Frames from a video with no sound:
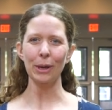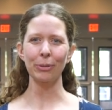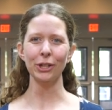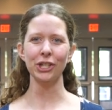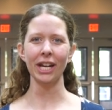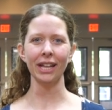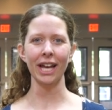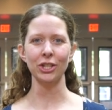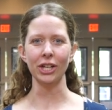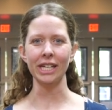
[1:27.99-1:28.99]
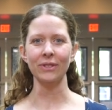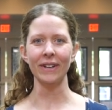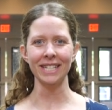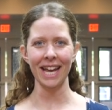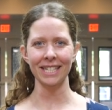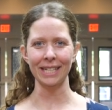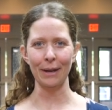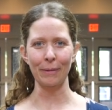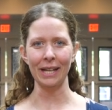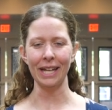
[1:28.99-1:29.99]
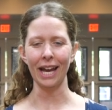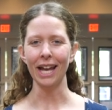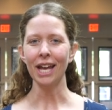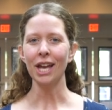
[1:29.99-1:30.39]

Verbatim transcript: we appreciate Elijah. He's fantastic at media.